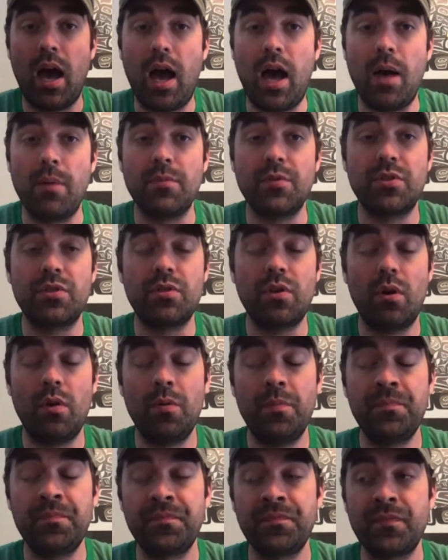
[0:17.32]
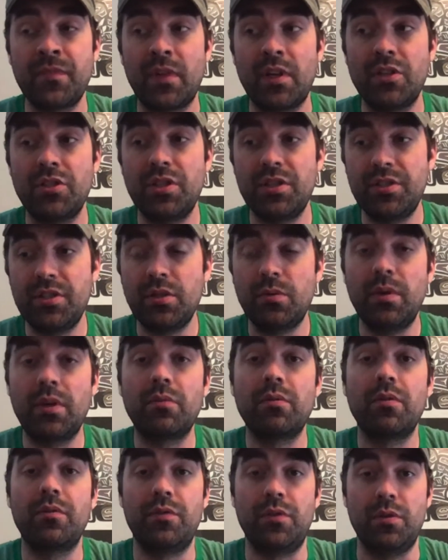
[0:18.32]
So just a quick
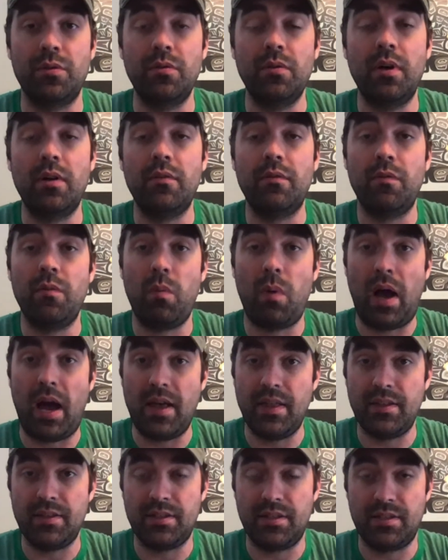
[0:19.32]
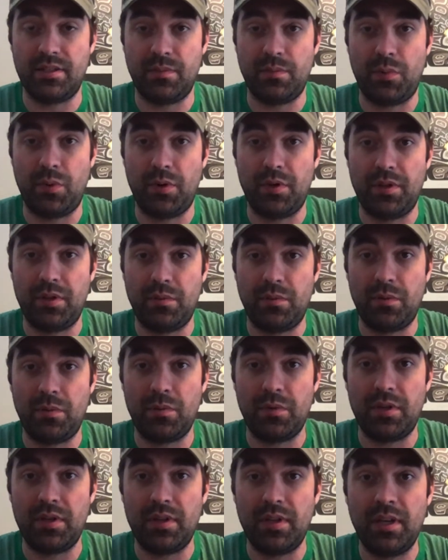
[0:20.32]
review of why this is important that
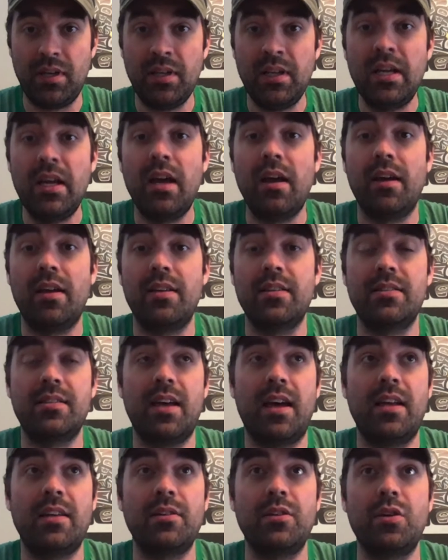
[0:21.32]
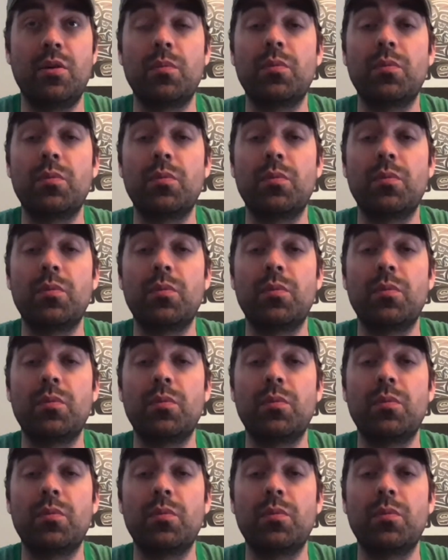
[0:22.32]
we're breathing is that,